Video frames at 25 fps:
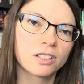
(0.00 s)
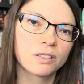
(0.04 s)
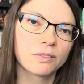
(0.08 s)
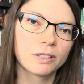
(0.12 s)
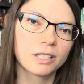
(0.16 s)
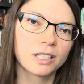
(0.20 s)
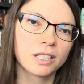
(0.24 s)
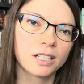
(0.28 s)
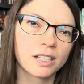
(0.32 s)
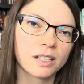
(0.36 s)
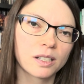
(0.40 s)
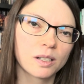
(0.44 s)

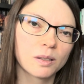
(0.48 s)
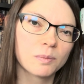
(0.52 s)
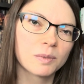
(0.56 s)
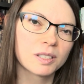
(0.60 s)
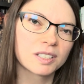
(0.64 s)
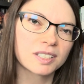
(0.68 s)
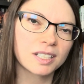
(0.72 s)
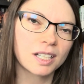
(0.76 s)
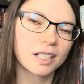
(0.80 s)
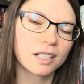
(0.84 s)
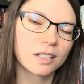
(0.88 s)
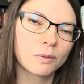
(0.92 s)
reading them.
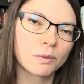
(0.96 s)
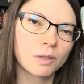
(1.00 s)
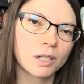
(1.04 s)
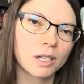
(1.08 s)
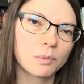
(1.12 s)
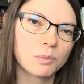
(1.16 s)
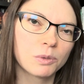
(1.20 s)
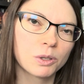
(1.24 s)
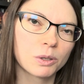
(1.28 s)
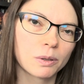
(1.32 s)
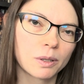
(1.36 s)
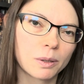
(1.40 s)
It's kind of what
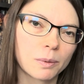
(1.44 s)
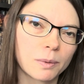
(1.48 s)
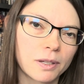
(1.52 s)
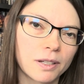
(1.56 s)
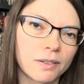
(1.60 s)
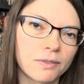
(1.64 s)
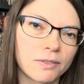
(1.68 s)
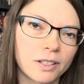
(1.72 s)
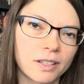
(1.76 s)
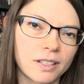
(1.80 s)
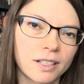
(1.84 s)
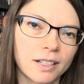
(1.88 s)
I'm doing with
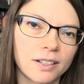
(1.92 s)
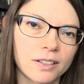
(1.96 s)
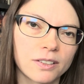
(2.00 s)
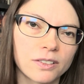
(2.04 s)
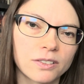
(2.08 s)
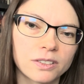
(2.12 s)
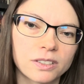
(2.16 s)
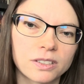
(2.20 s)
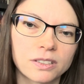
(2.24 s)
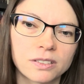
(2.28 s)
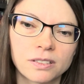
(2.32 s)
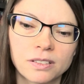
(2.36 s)
everything else.